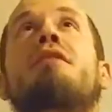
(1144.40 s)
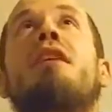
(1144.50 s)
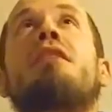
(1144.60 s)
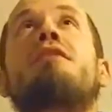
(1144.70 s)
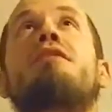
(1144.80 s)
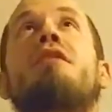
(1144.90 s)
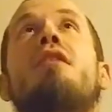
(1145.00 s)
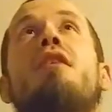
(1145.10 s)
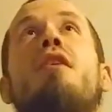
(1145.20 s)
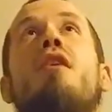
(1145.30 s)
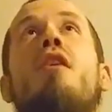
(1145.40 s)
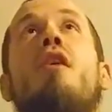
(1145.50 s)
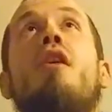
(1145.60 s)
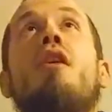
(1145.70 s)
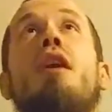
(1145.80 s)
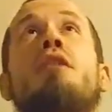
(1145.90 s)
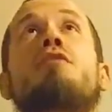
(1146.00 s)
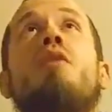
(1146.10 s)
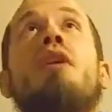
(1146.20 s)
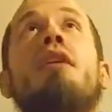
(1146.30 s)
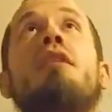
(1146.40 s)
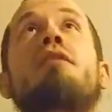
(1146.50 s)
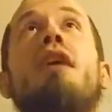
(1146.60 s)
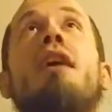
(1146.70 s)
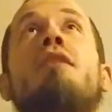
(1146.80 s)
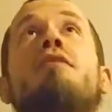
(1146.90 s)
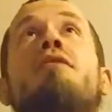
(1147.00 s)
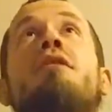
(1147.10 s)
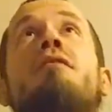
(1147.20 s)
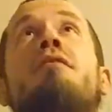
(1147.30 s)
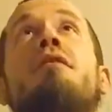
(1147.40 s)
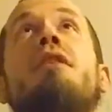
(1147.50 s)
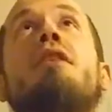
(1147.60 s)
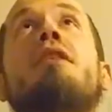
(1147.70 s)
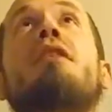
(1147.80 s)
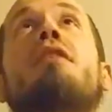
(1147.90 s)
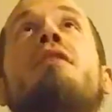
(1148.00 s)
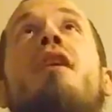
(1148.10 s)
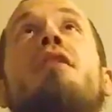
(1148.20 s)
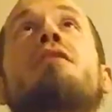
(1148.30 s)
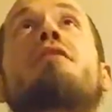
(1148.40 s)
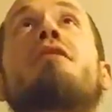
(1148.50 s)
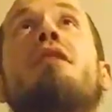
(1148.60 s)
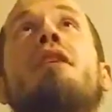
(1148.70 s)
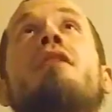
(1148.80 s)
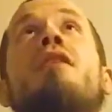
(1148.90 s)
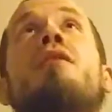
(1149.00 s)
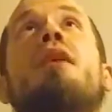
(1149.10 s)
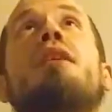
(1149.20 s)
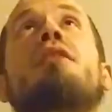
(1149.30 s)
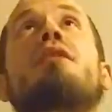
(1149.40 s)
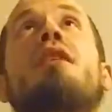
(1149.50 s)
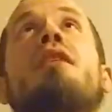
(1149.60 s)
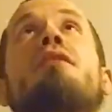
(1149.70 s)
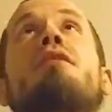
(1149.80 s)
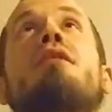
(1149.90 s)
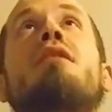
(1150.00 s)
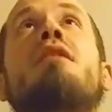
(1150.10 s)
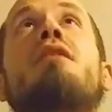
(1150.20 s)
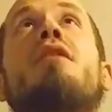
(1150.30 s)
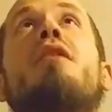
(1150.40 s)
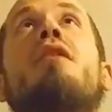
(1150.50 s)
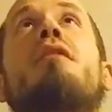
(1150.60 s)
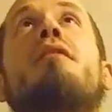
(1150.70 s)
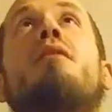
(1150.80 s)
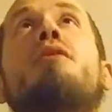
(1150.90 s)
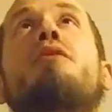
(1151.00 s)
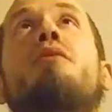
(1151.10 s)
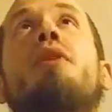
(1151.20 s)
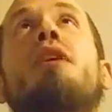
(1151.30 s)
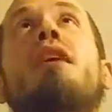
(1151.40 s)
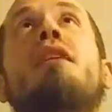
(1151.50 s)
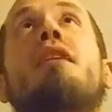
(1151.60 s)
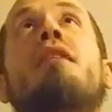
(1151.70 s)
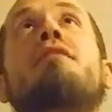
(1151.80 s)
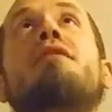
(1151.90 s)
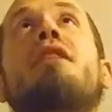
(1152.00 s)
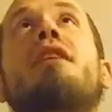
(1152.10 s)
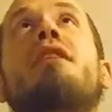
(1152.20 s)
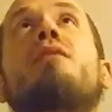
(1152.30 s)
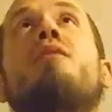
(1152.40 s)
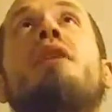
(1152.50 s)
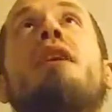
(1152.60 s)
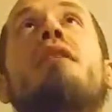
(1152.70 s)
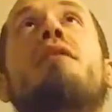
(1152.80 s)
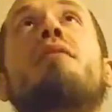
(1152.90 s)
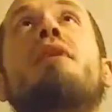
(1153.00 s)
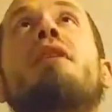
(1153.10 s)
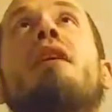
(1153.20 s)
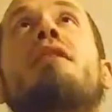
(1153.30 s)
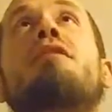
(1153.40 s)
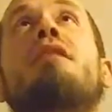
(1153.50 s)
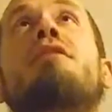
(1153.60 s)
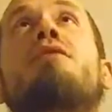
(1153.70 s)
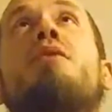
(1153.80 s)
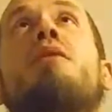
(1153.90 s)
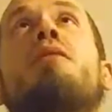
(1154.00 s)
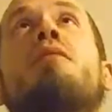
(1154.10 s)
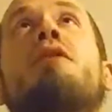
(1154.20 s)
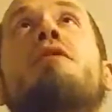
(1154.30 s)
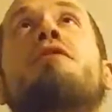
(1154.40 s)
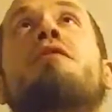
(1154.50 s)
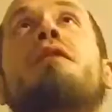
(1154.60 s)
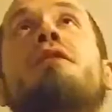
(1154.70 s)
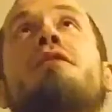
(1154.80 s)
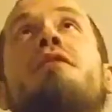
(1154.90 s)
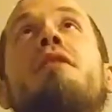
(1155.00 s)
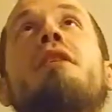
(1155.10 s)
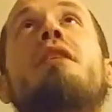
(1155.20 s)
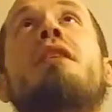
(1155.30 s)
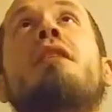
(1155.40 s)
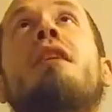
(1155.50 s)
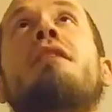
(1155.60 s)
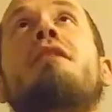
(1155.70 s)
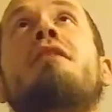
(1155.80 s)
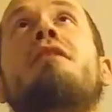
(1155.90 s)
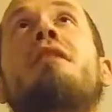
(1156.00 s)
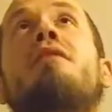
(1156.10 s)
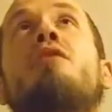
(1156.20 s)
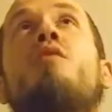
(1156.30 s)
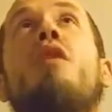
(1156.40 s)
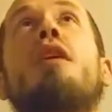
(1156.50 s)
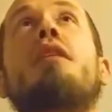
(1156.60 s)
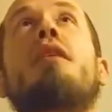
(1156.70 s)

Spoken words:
case, as well as Anderson v. Nosser, Nosser, 428 F. 2nd, 183, United States Court of Appeals, 5th Circuit, in 1971.